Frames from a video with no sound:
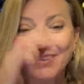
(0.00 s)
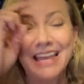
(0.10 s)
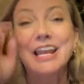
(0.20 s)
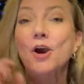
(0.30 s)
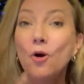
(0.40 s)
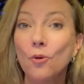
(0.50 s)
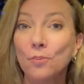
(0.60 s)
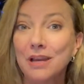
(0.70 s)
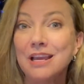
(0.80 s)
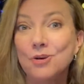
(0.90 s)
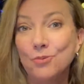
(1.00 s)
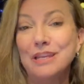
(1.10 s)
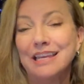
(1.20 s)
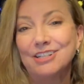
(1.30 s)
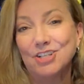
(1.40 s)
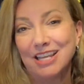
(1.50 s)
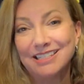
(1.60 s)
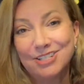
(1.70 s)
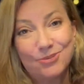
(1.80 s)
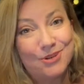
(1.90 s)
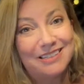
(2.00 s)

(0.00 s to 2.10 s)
And I hope we get a chance to work